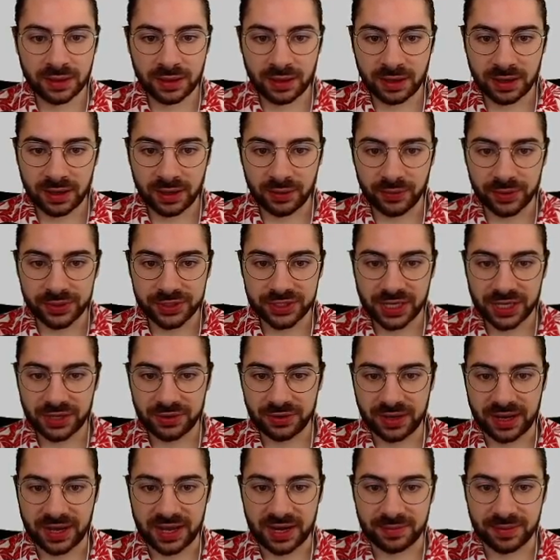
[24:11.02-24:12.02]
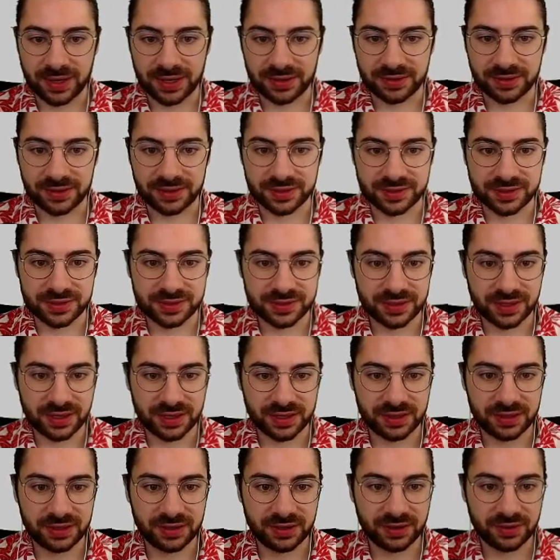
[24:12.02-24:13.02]
I wish I could animate this. I
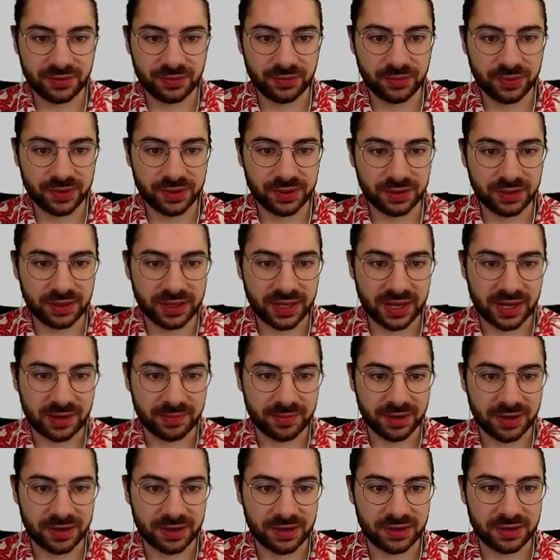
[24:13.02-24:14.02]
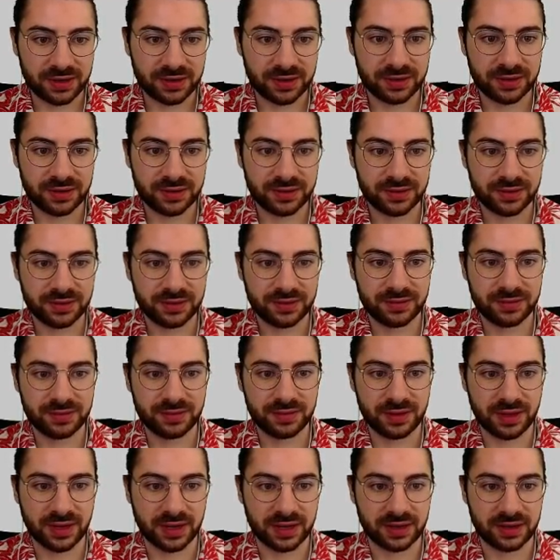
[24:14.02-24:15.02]
think I will animate it.
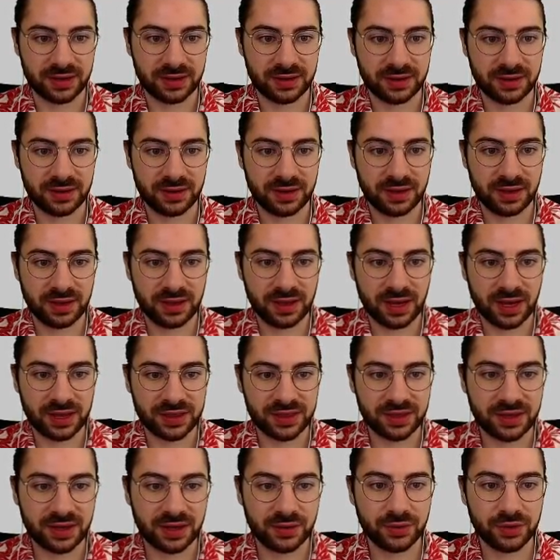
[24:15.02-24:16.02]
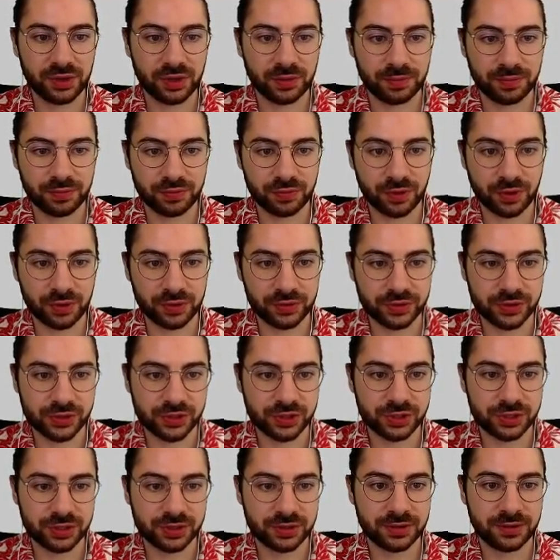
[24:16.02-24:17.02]
Like, I think I will
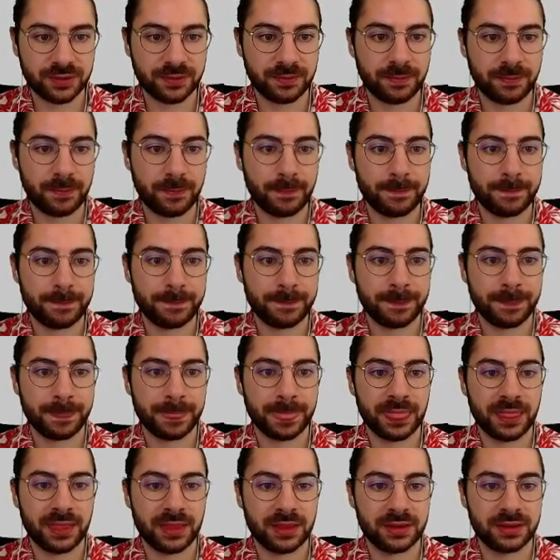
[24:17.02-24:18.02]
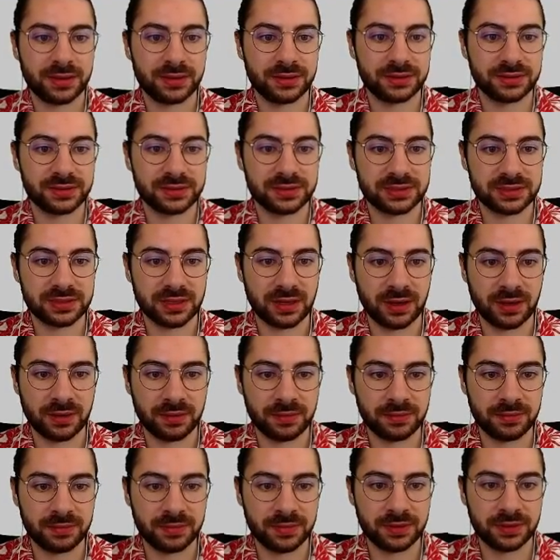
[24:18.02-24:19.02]
approach
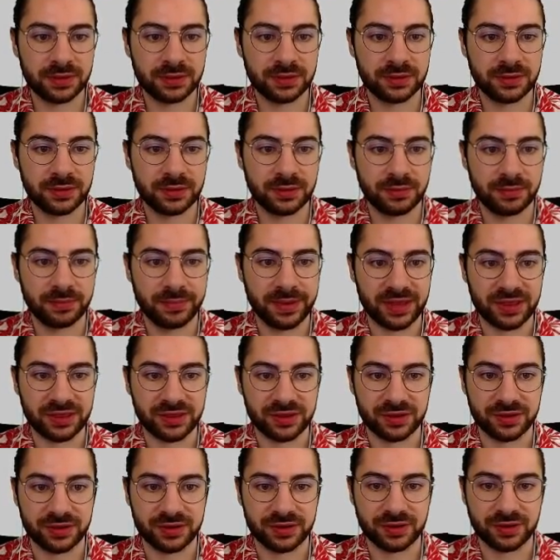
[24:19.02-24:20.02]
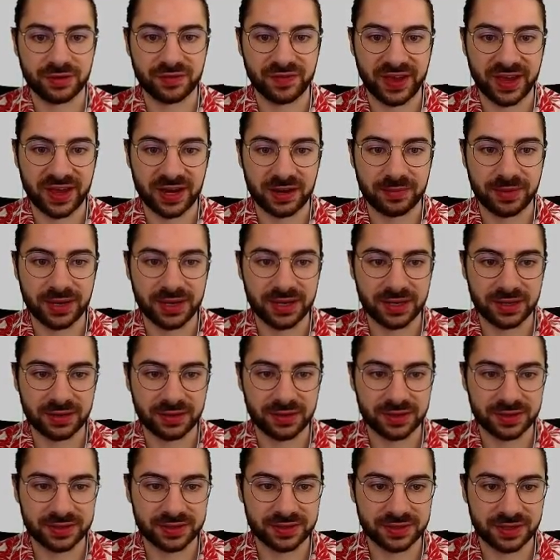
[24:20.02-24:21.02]
some method of animating
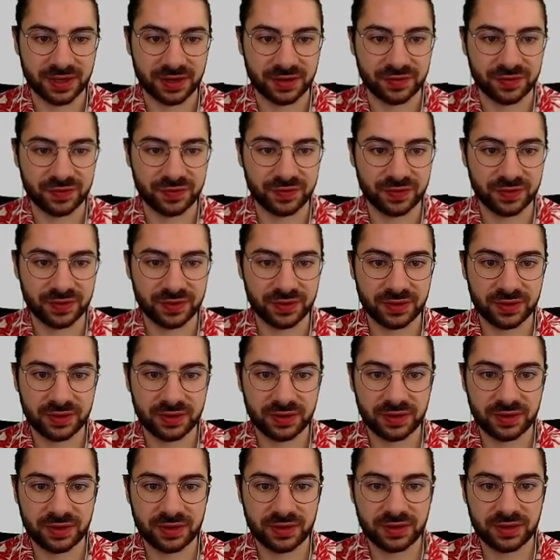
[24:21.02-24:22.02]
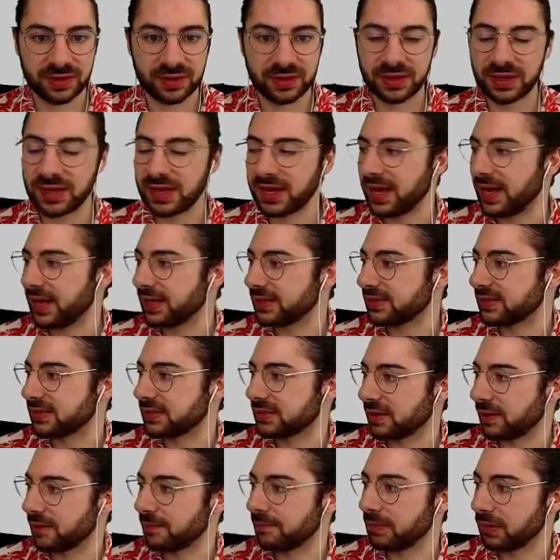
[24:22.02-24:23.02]
this stuff at
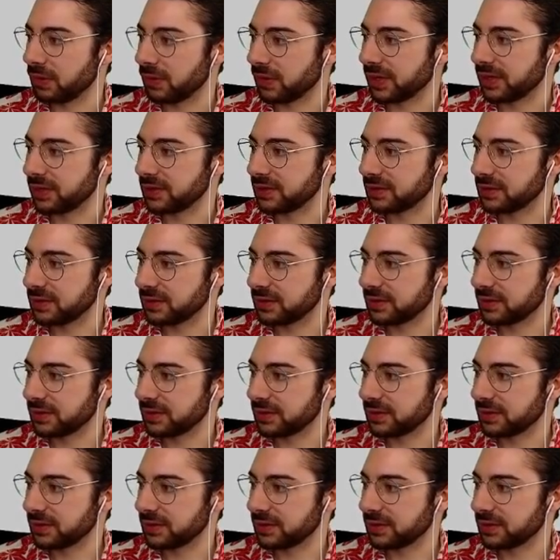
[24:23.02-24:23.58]
some point.